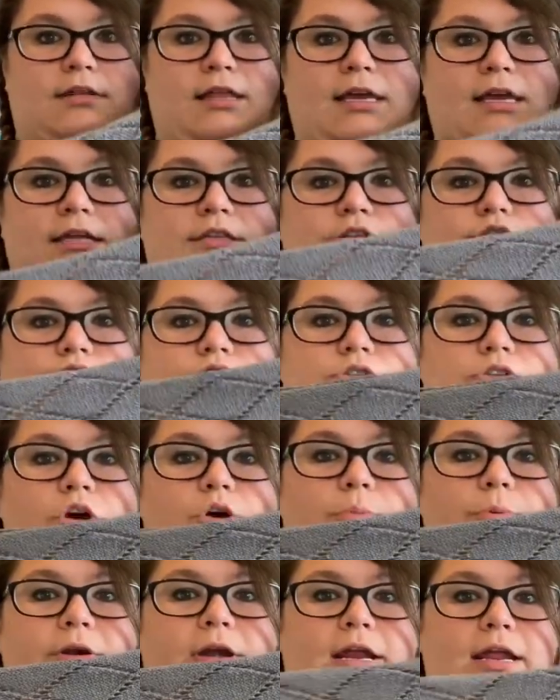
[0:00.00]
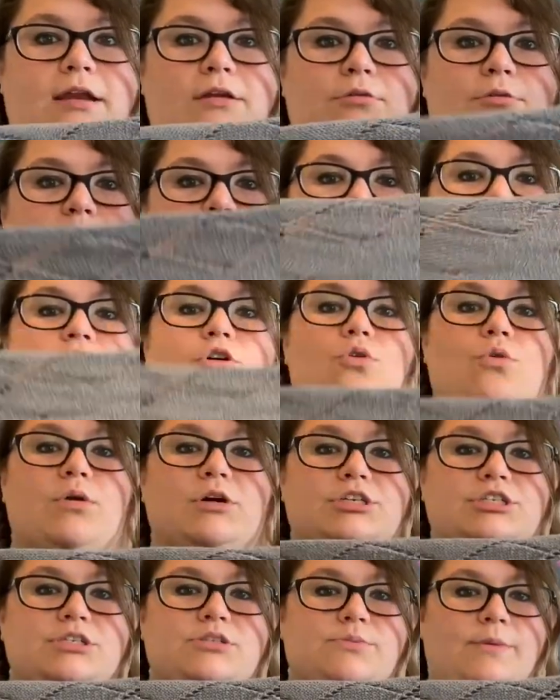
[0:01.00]
Like, it's so pretty, and it would make a
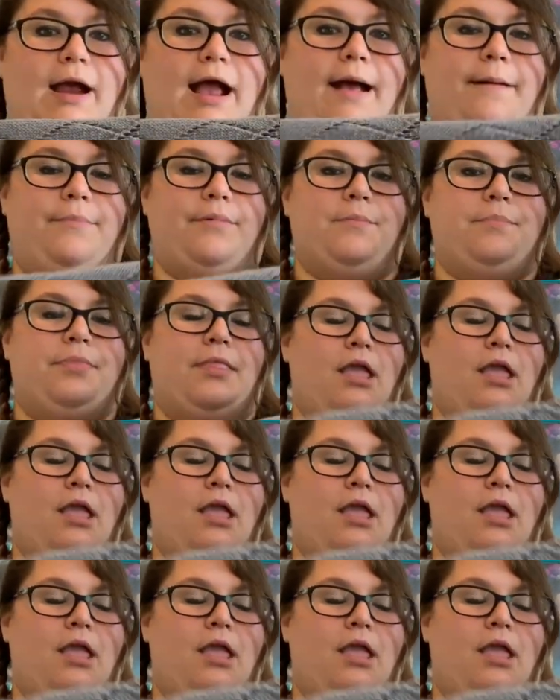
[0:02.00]
gorgeous wrap.